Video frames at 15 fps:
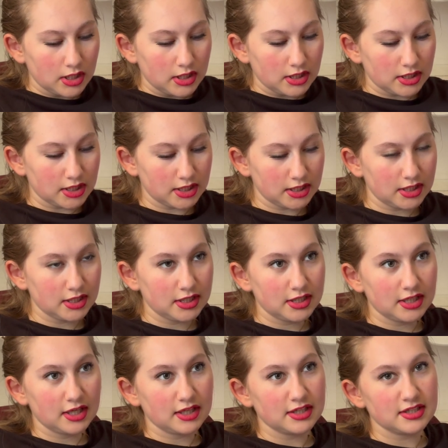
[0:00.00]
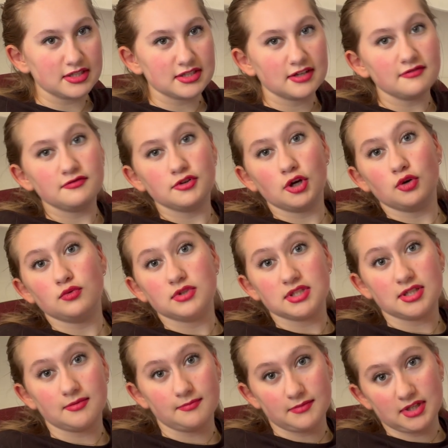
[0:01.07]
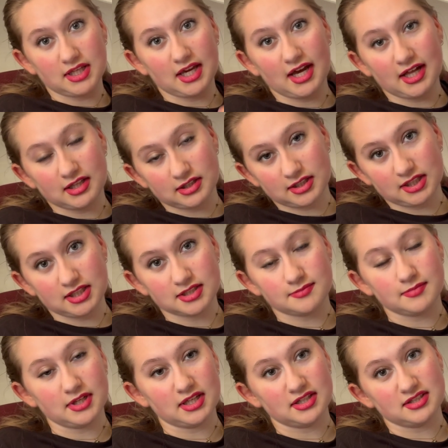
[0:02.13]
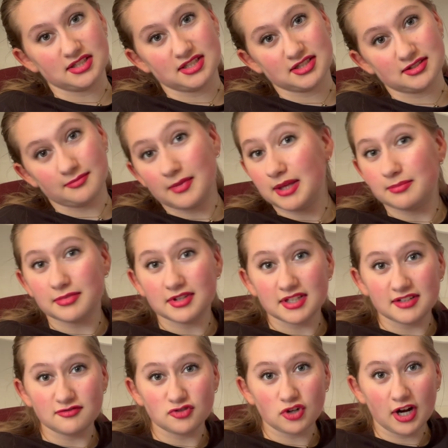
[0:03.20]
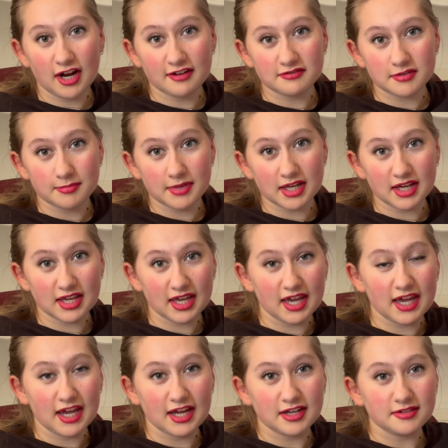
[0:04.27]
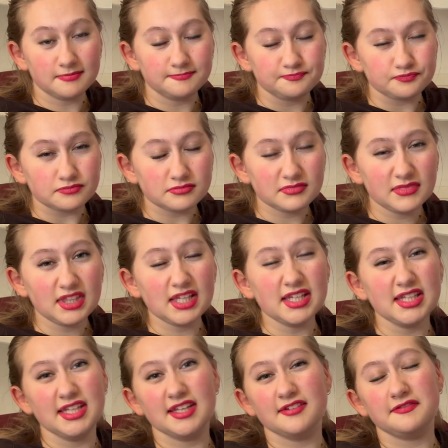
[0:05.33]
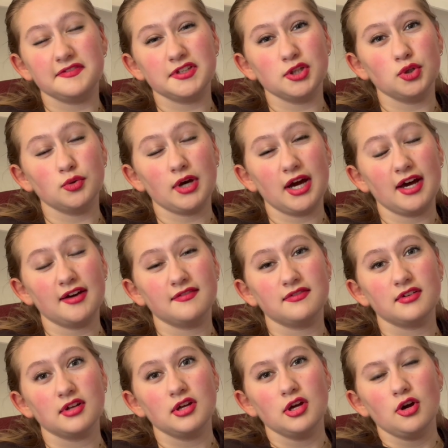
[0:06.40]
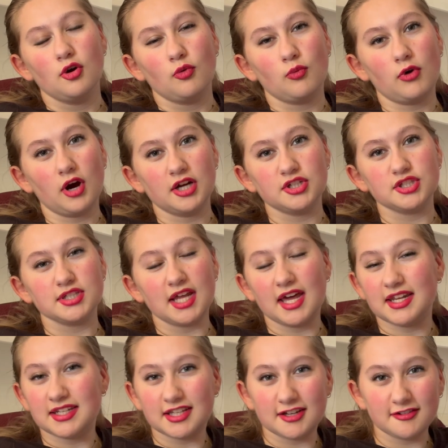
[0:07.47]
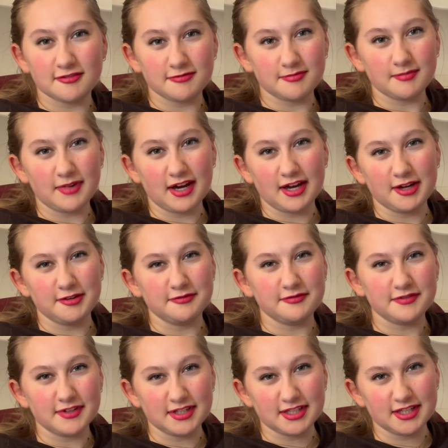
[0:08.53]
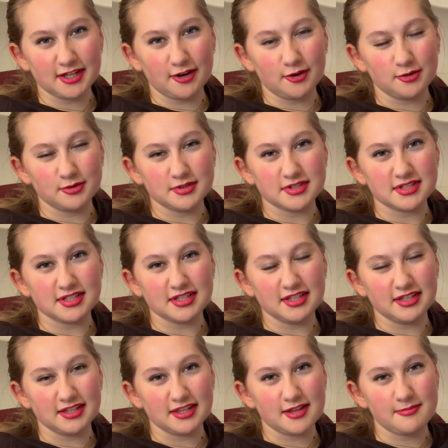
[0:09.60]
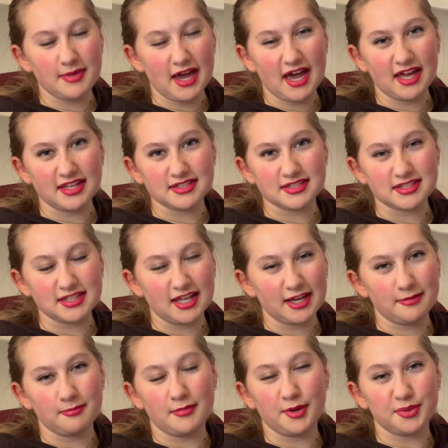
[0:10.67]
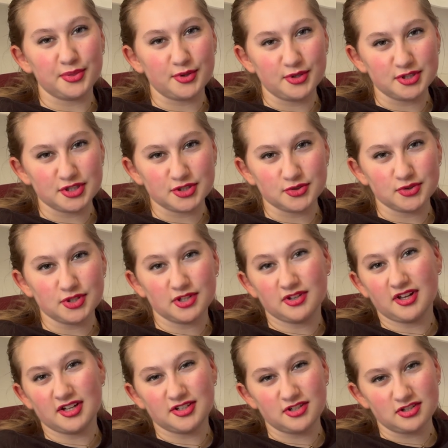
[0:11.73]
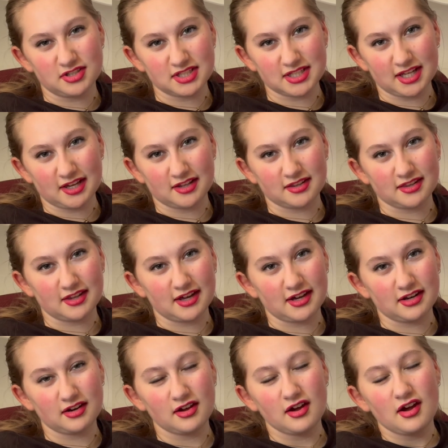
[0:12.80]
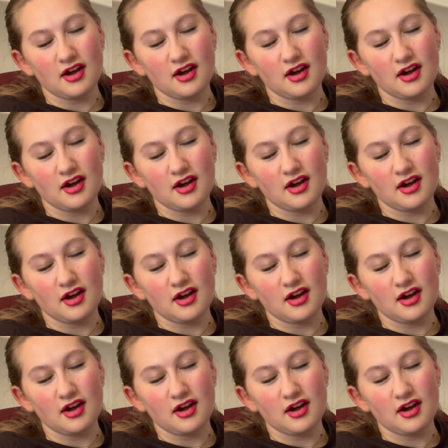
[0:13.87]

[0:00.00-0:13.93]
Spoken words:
He is of note to me, at least, because he's a Maple Leaf draft pick. And if you have watched any of my videos in the past month or 2, you'll understand that